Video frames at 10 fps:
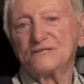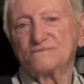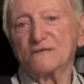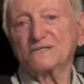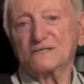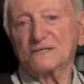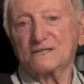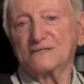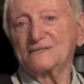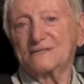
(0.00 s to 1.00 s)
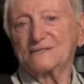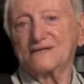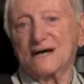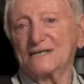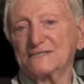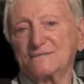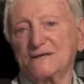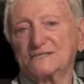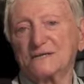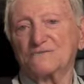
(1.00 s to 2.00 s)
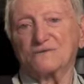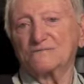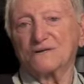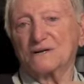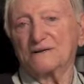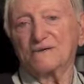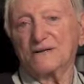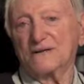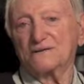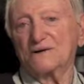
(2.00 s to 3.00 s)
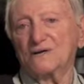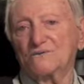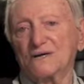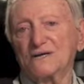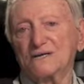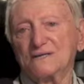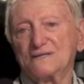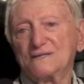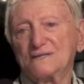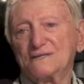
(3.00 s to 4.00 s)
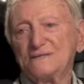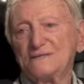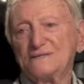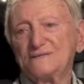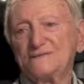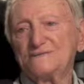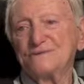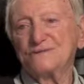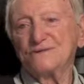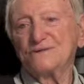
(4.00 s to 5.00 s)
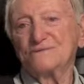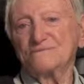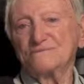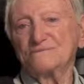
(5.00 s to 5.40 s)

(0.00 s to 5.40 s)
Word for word: Especially guys like myself would have been eliminated right away. Yeah. Sure.